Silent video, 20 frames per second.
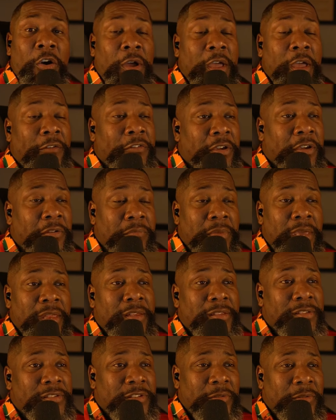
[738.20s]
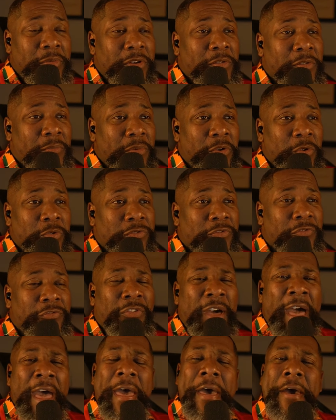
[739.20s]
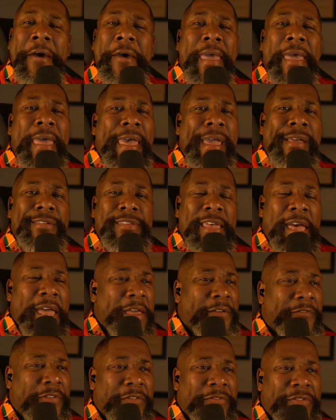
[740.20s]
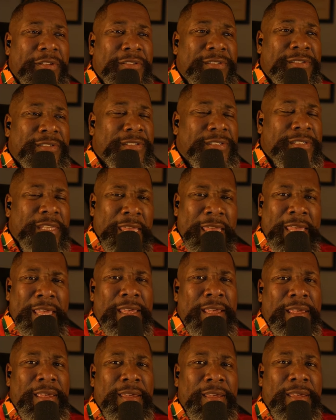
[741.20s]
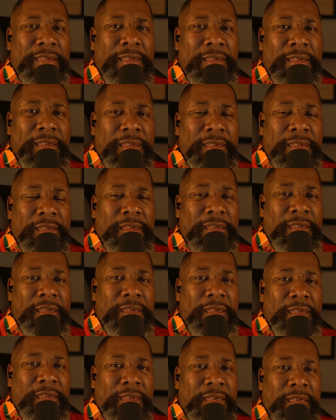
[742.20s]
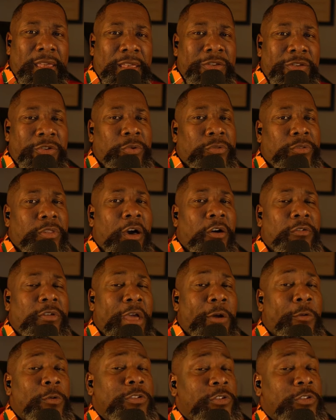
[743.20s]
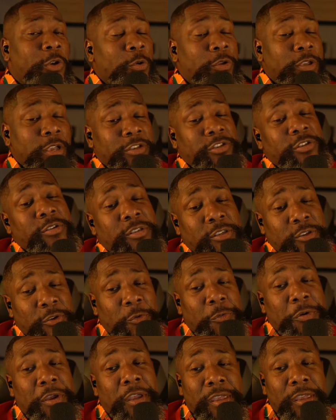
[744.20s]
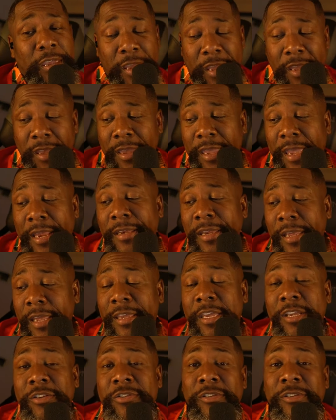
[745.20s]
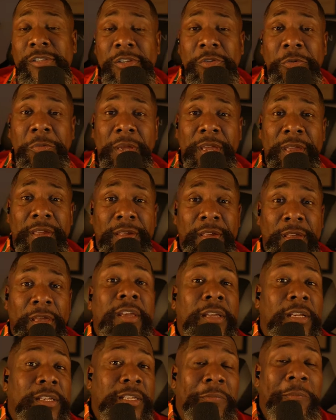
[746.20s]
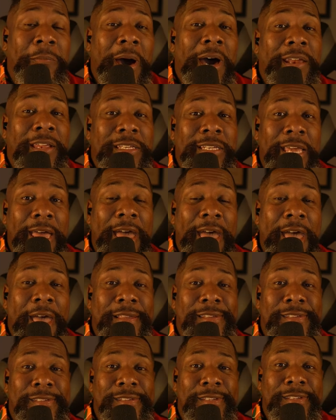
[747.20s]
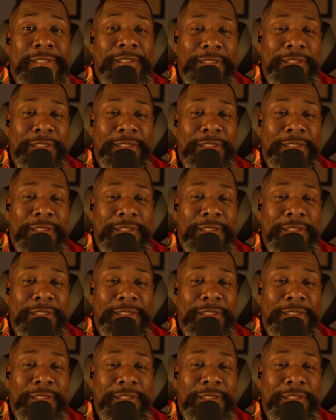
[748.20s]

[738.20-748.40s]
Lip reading: have committed some of the most vile acts I have ever seen. And you thought that was going to get you somewhere. Yeah, it did get you somewhere. Demonetized.